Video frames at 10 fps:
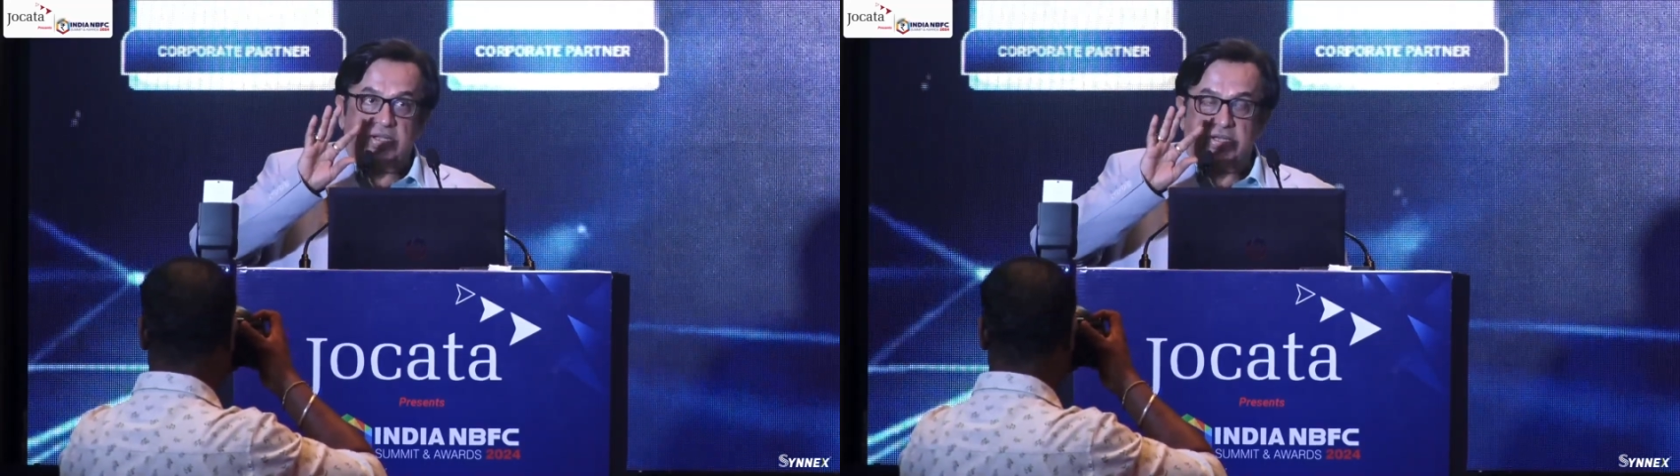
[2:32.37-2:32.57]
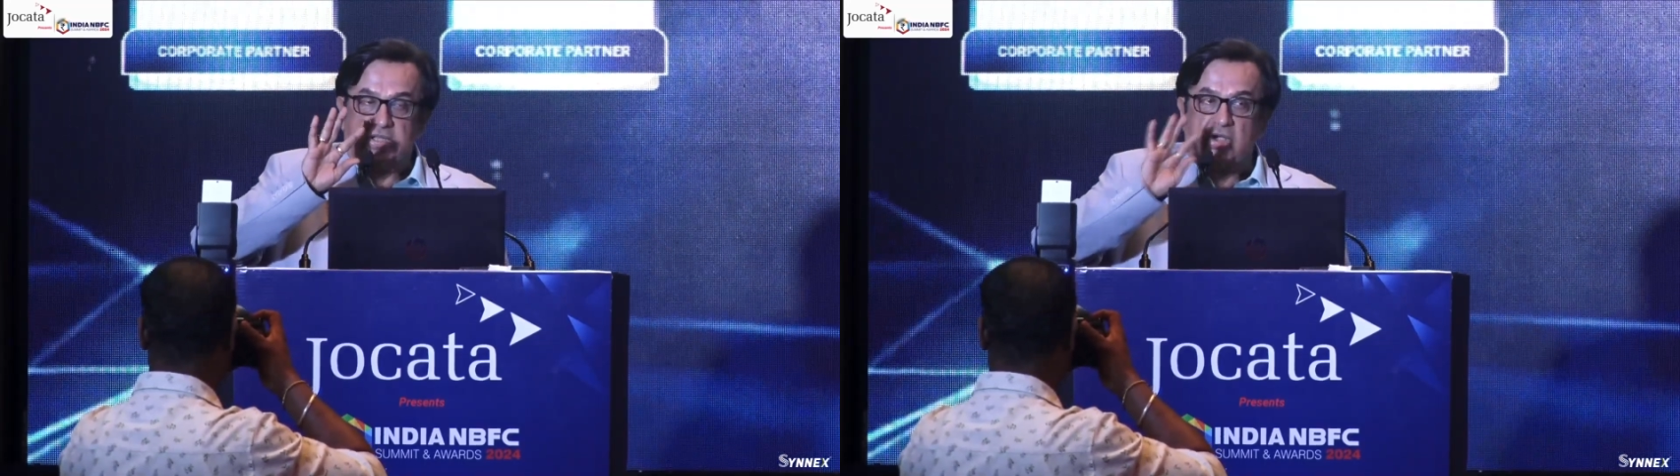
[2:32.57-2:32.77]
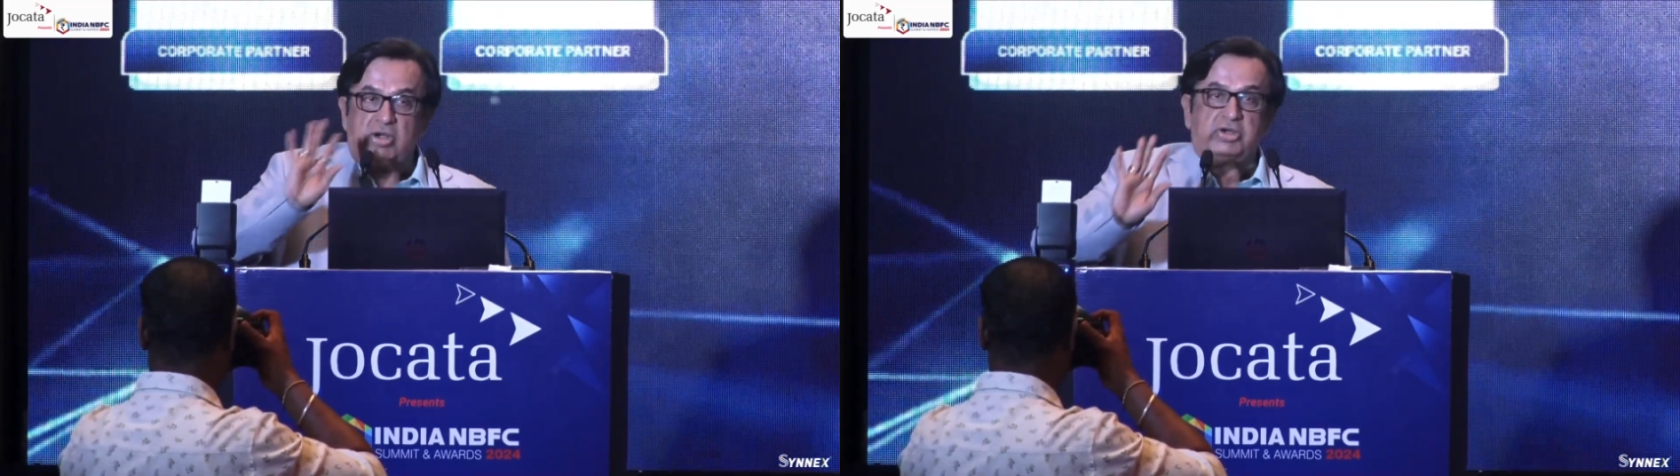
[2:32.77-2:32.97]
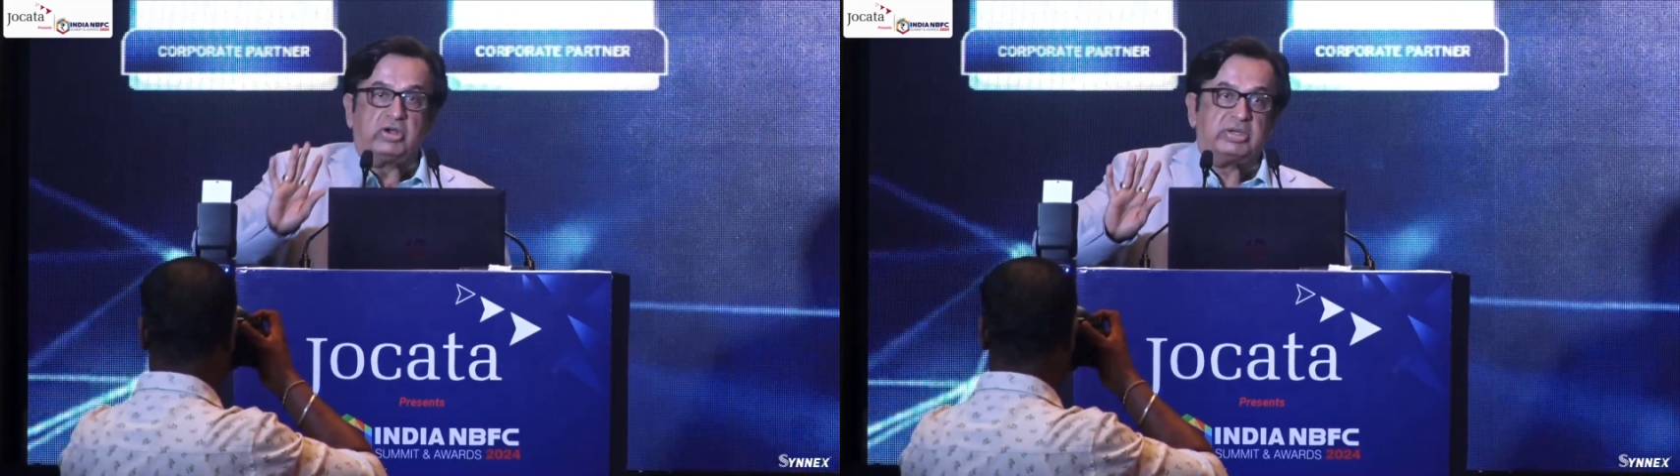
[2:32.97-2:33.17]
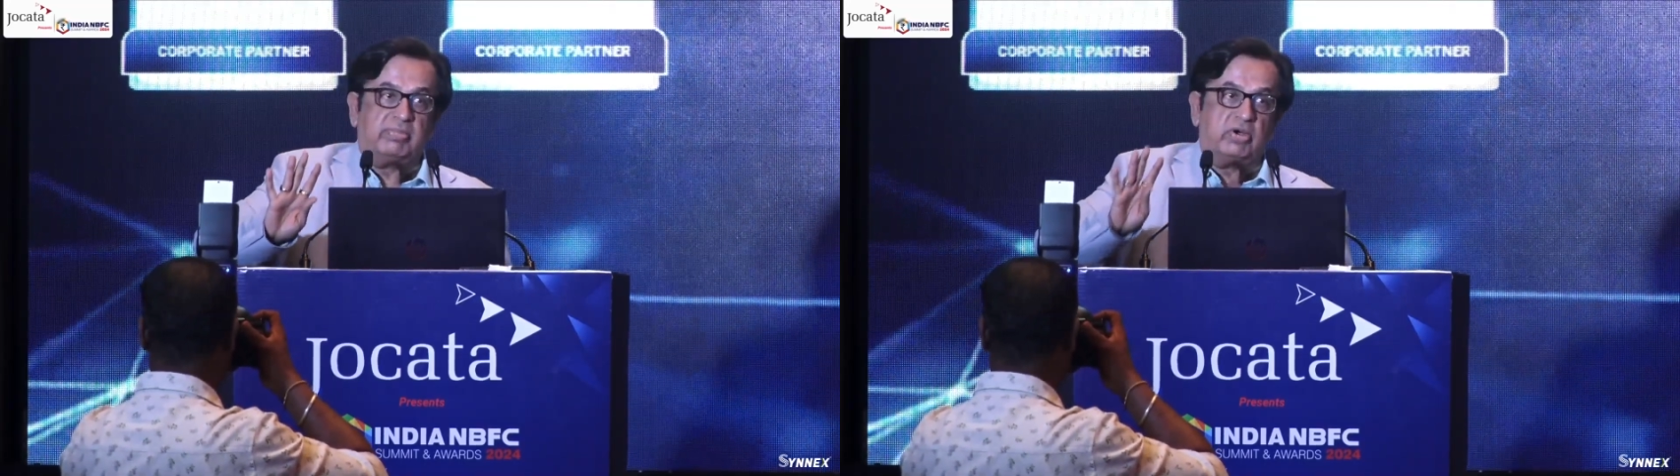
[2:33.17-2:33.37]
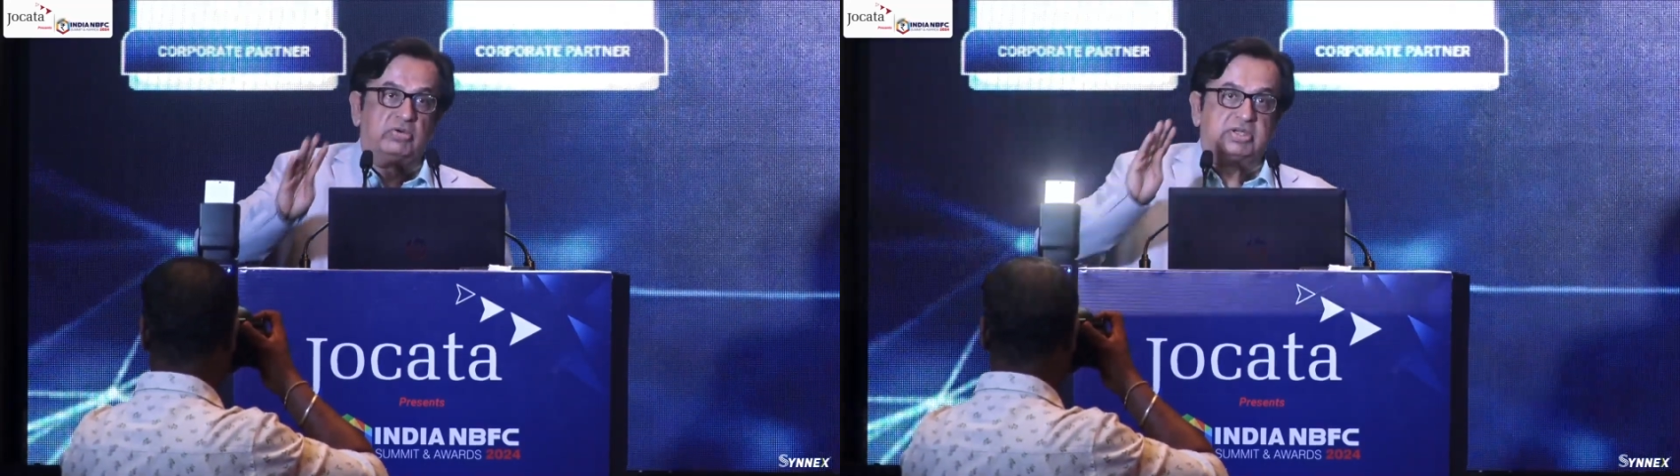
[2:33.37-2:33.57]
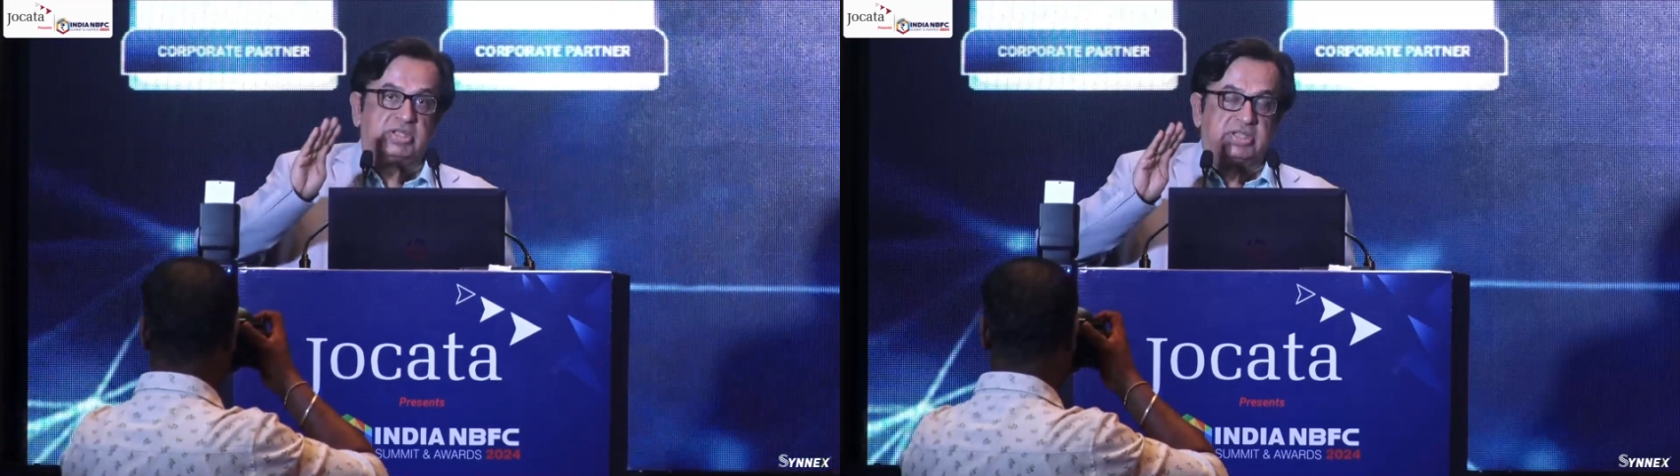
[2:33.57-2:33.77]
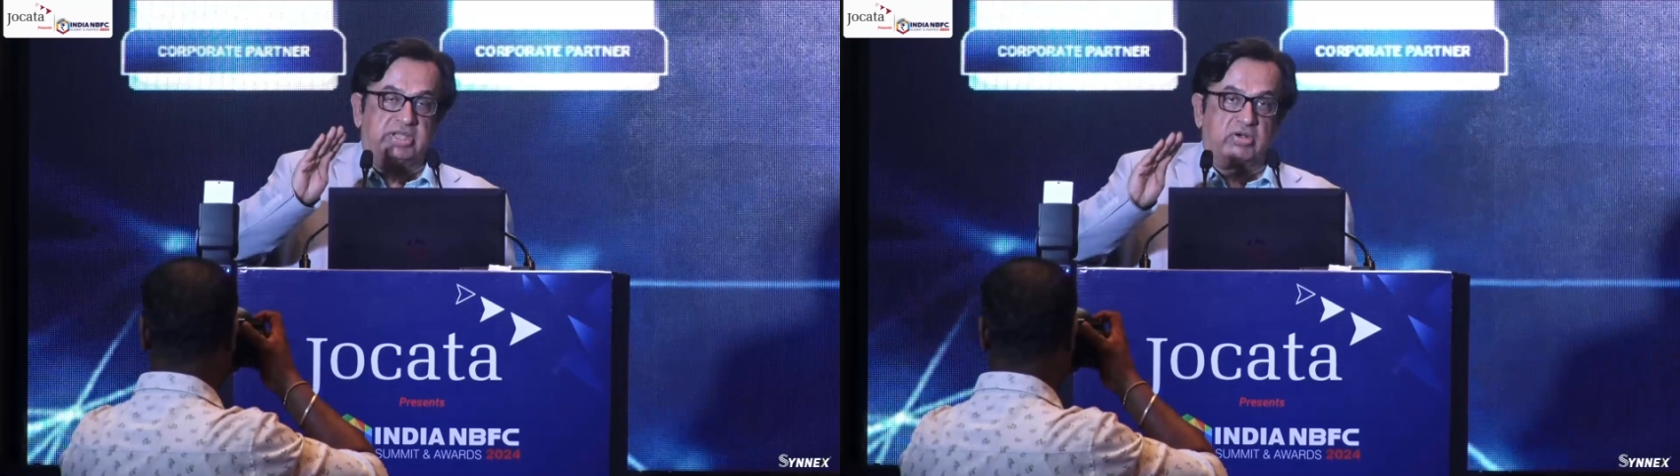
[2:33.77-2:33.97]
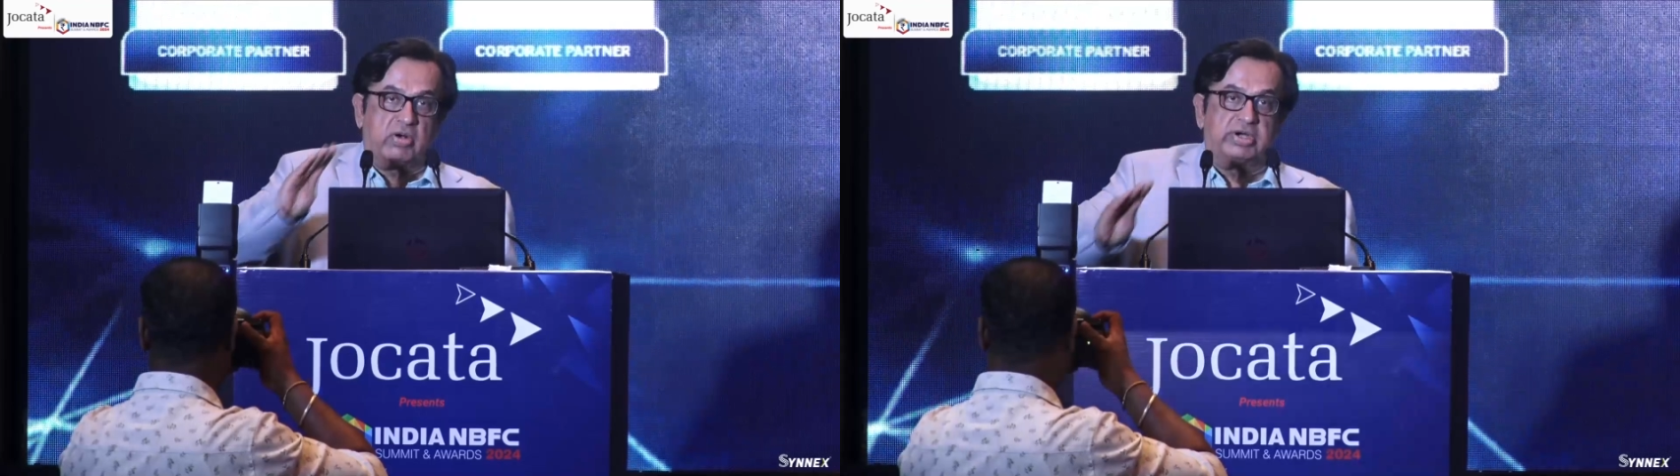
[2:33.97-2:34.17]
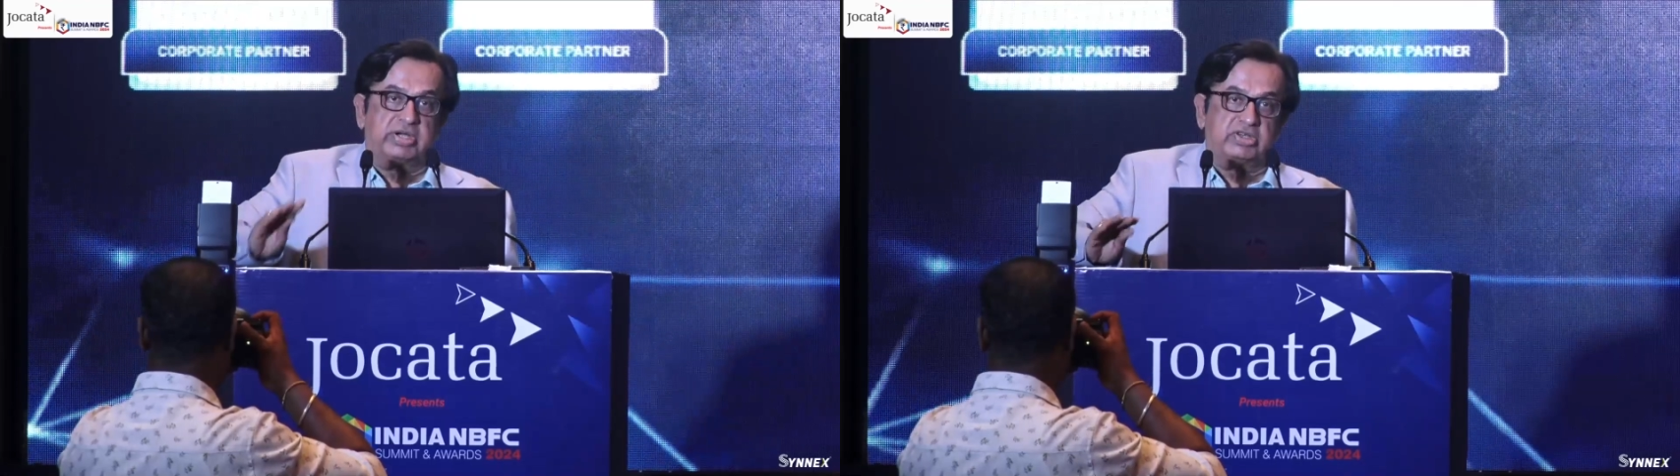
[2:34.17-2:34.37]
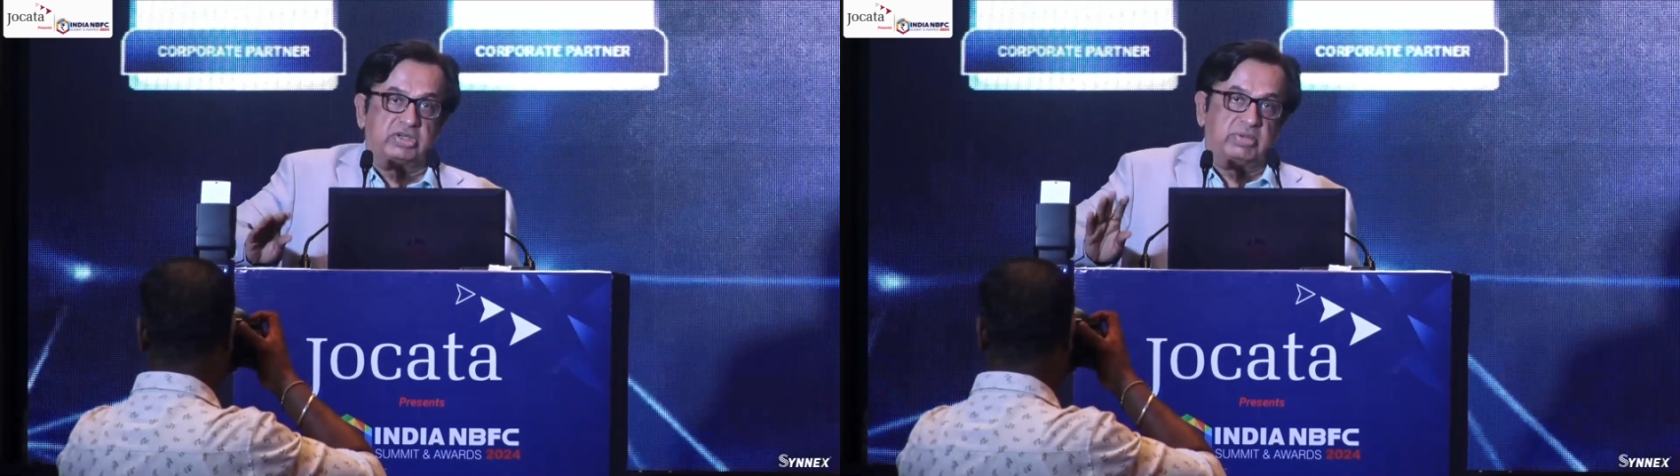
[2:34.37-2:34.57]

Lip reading: They all talked about the coordination